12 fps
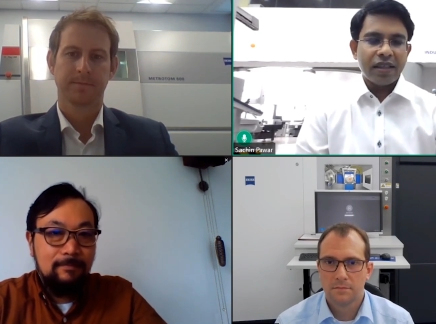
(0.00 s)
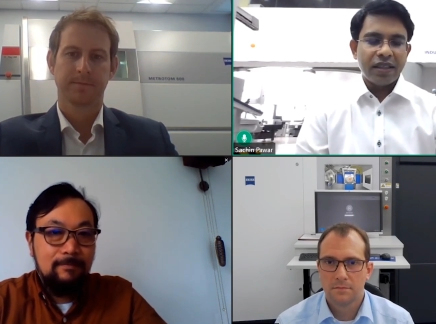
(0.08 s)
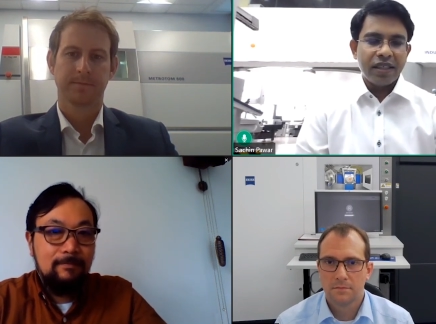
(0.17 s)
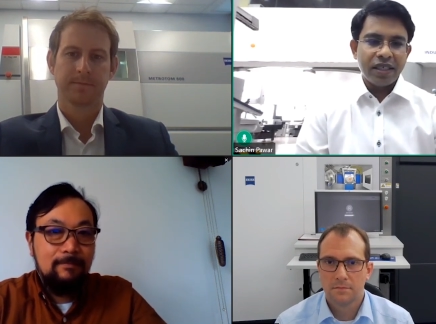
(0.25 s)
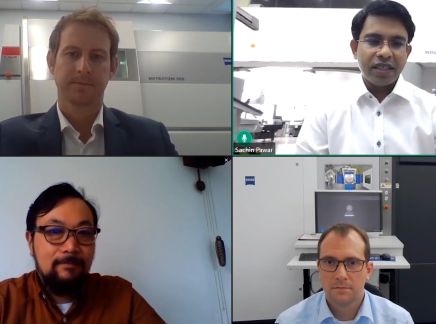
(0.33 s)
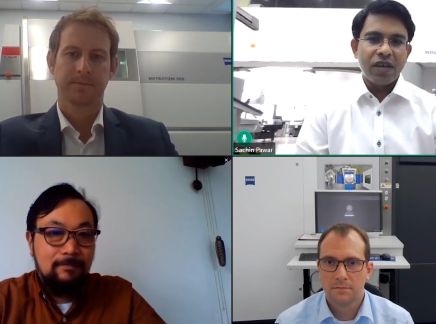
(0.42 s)

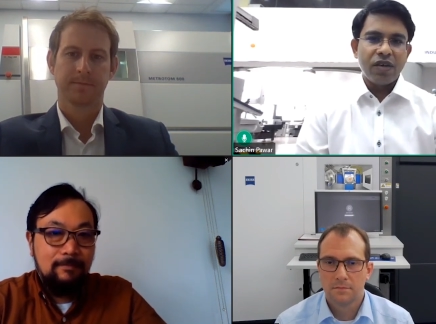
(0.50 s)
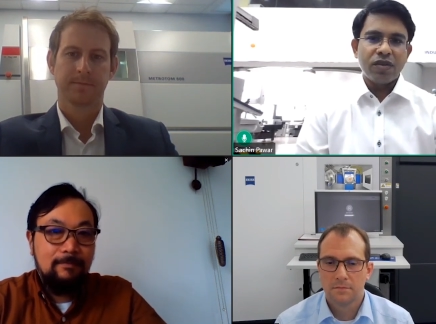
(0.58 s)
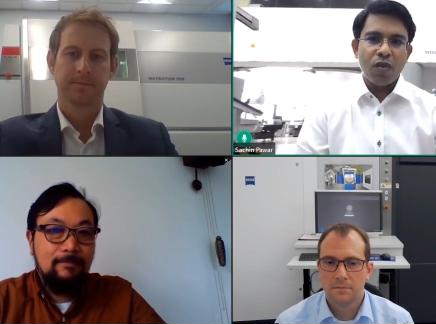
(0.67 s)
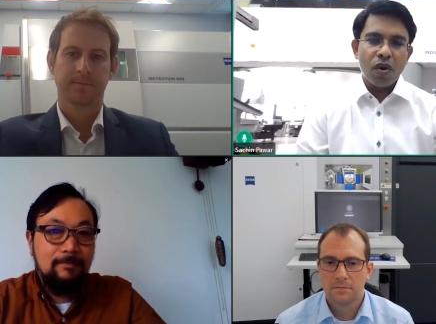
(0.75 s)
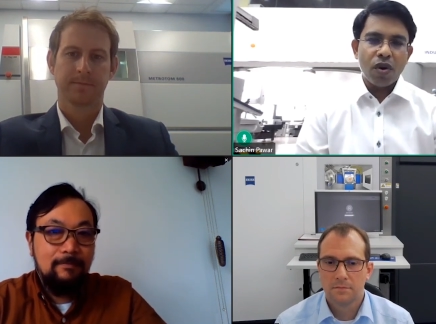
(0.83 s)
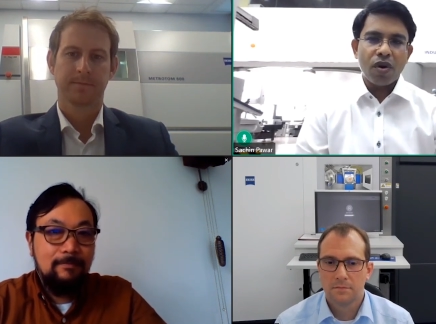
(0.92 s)
Speaker 1: And this
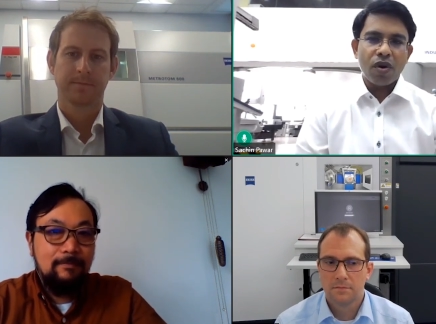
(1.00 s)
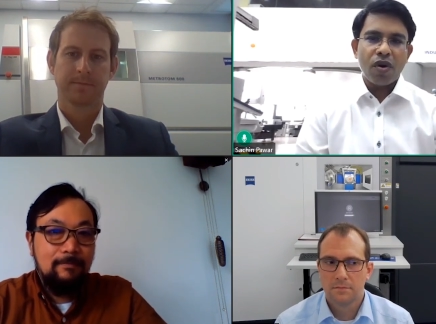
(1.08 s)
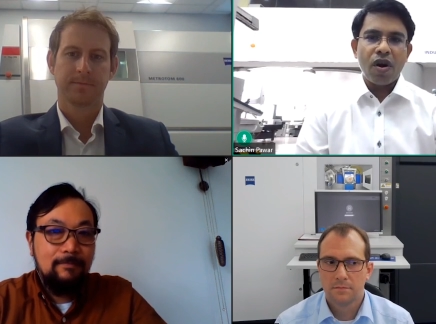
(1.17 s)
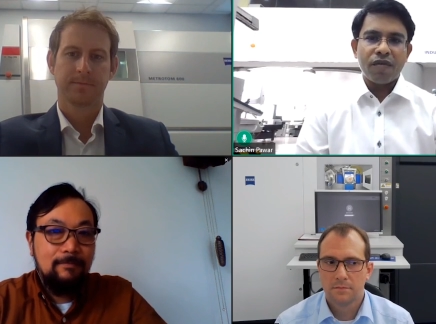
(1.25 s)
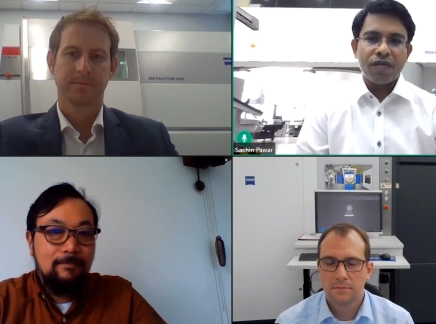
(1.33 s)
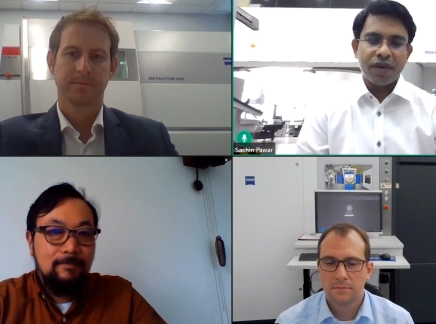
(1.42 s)
gives
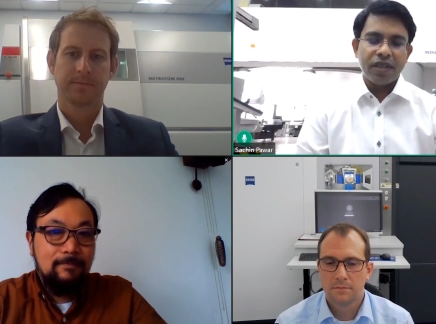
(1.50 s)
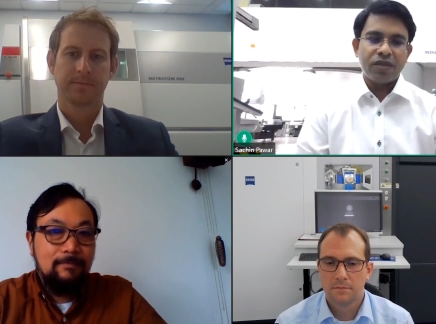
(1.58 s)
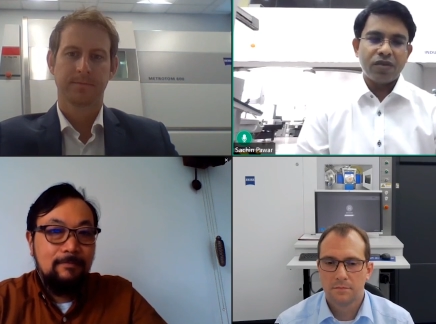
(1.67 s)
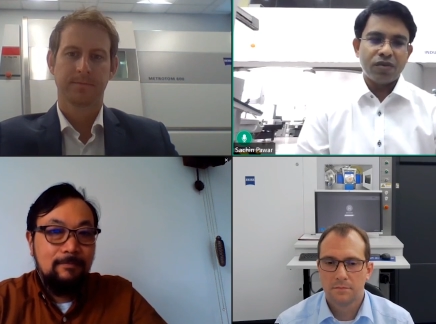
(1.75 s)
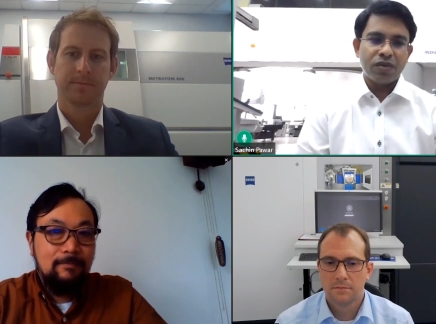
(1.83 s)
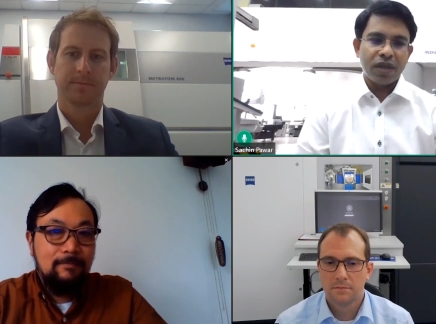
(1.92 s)
more
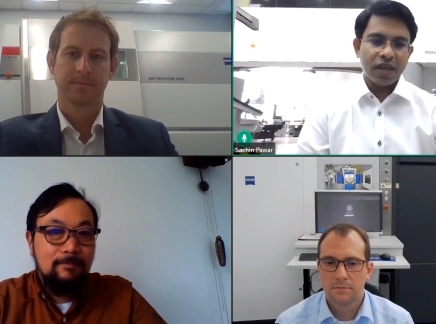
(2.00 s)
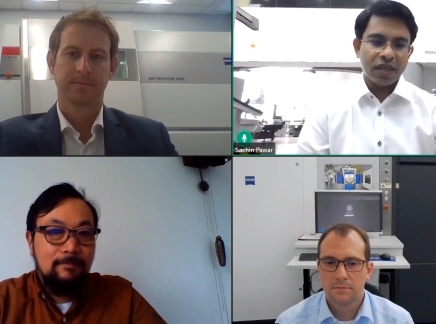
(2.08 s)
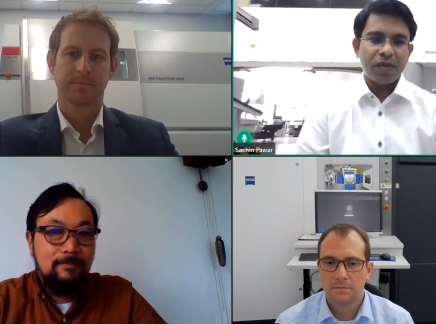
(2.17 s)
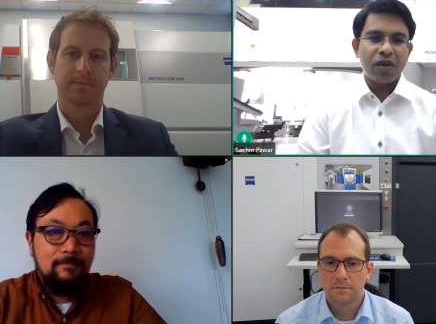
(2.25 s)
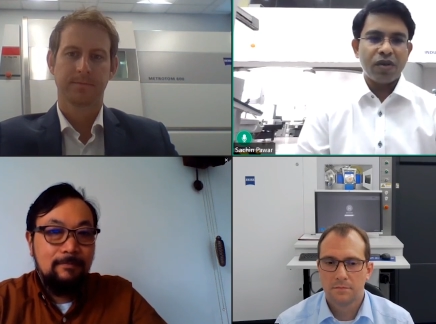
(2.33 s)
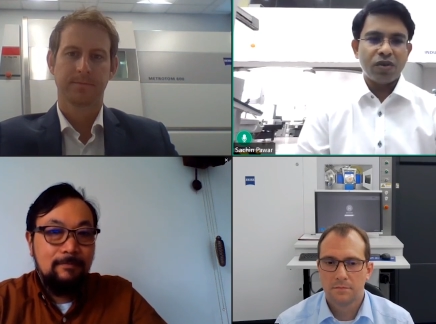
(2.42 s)
confidence to the
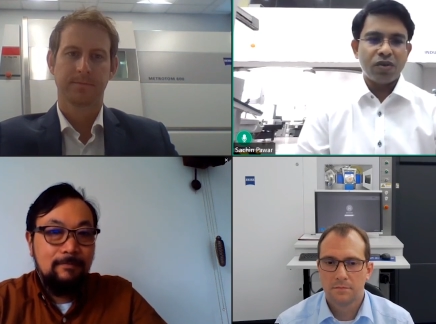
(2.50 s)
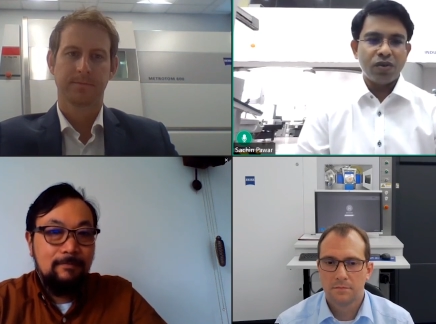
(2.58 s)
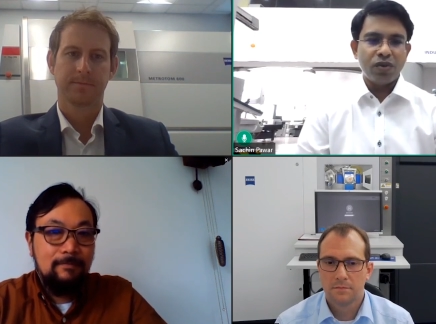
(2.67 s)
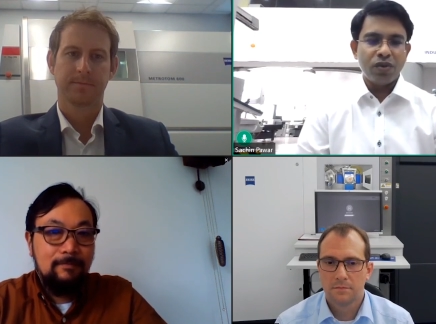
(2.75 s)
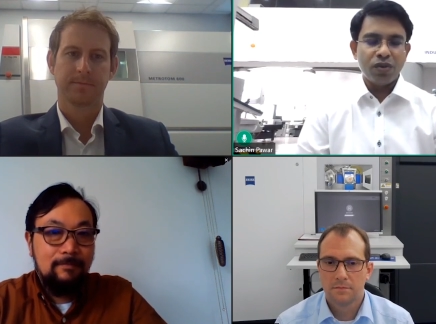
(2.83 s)
customer